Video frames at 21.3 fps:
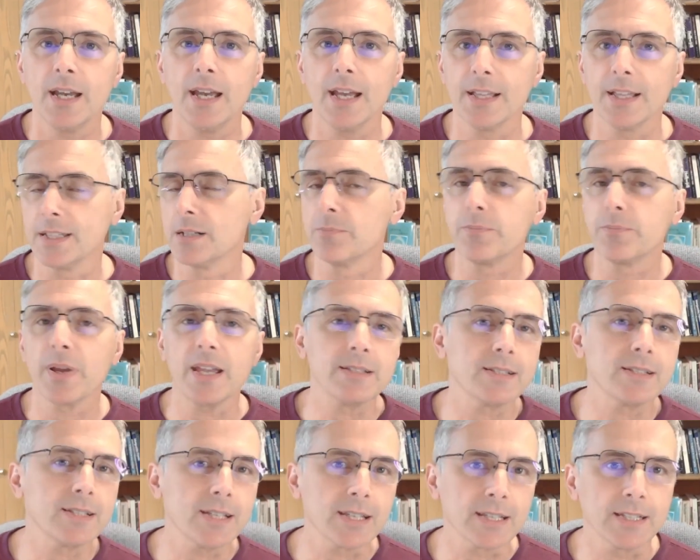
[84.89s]
and then
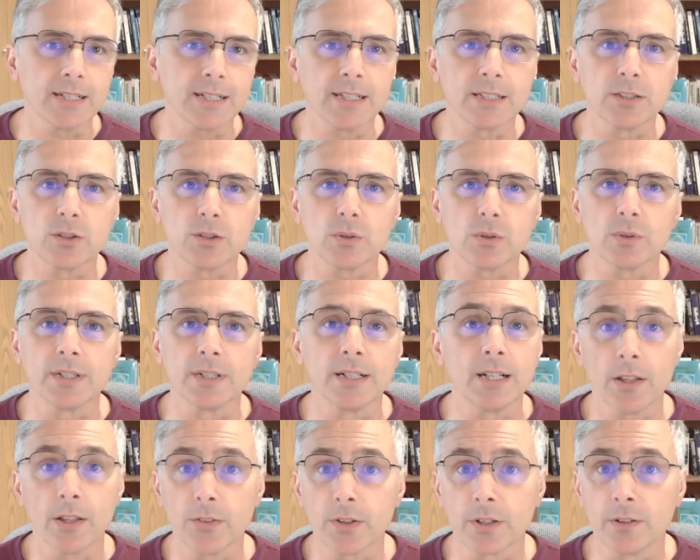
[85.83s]
pasting it into
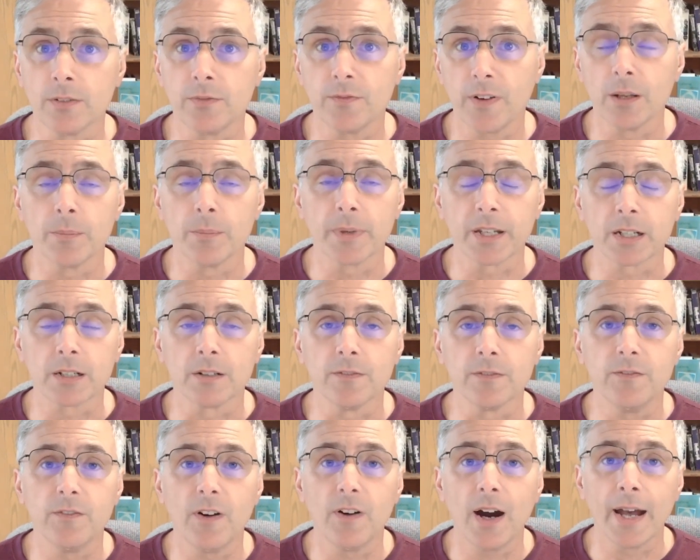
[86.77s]
another FileMaker
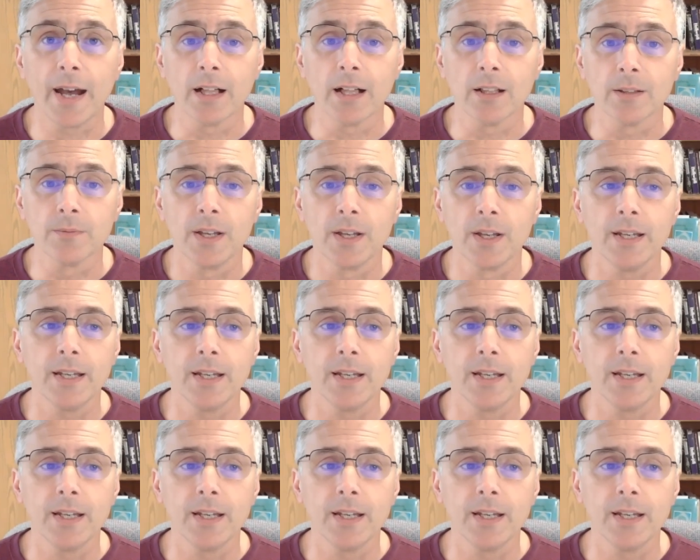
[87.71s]
file,